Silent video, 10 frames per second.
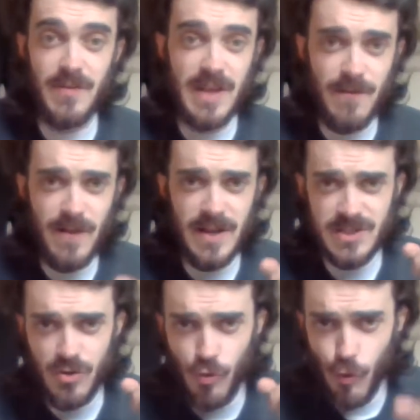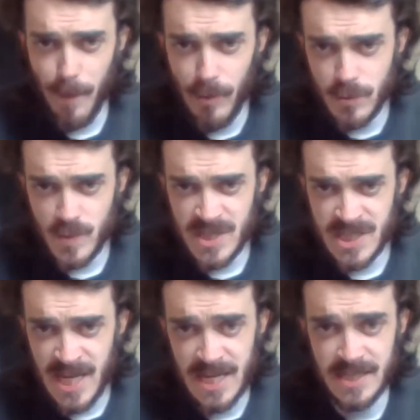Yet the FA is crippled with
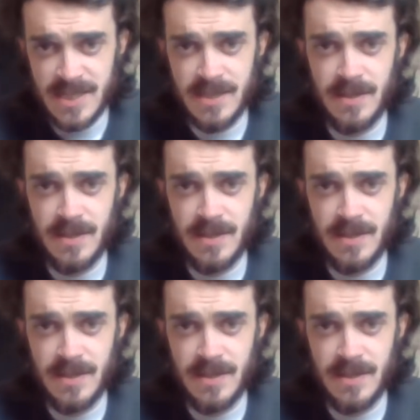debt.